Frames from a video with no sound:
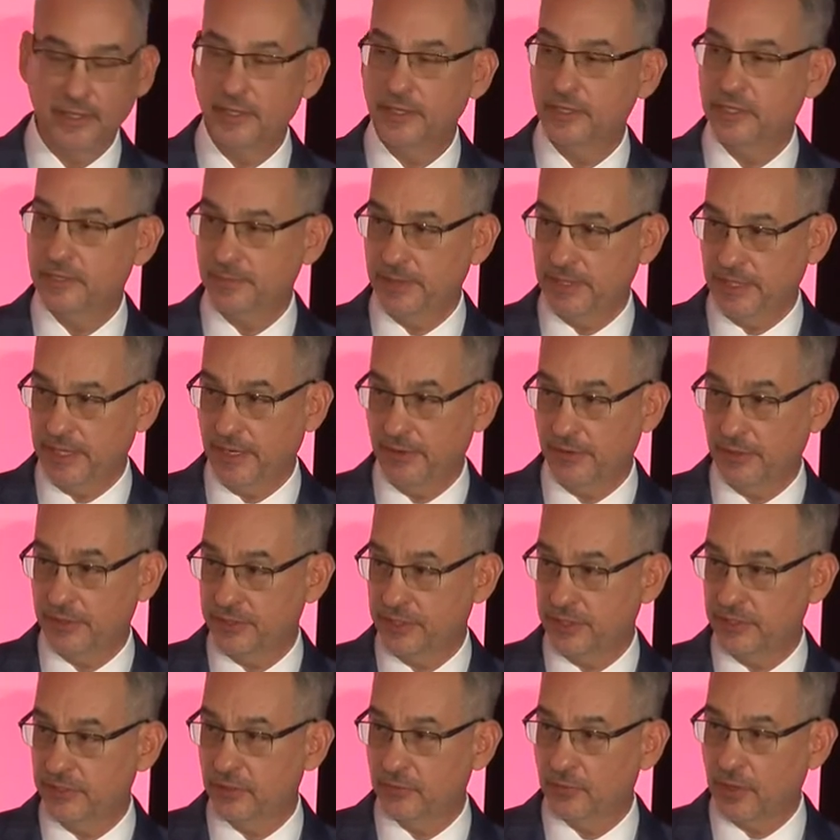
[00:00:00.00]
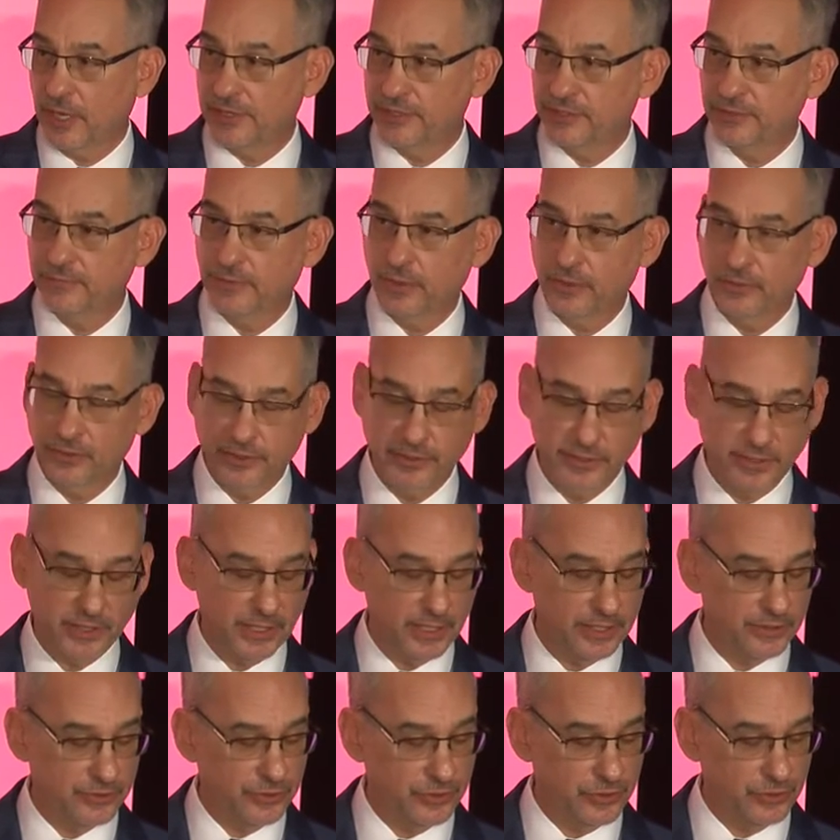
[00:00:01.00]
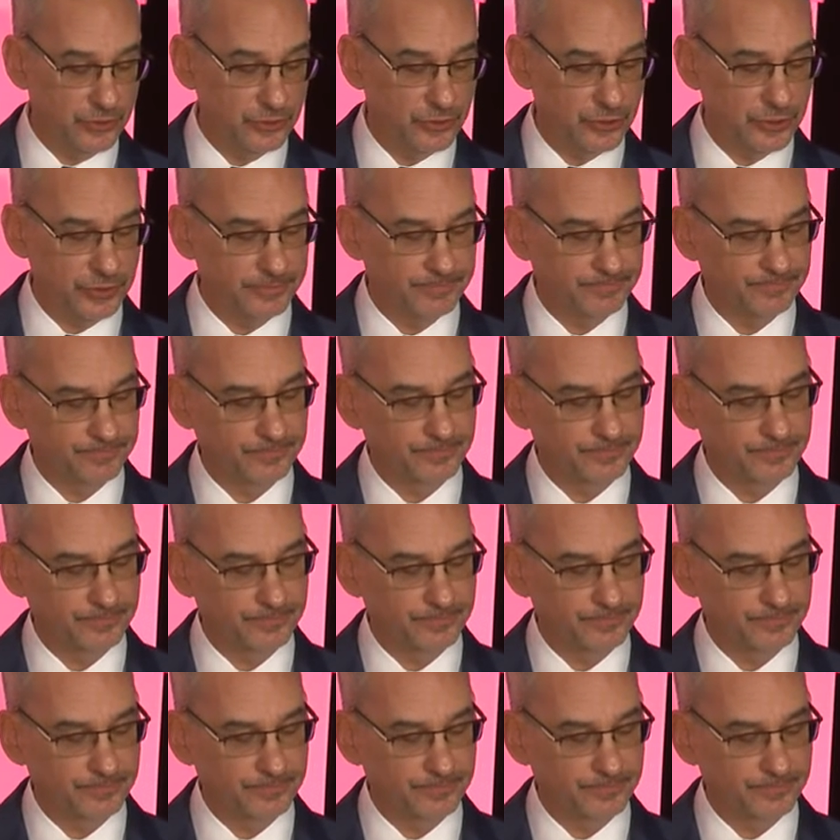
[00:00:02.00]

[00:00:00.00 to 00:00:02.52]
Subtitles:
to be guaranteed the right to vote in the Constitution.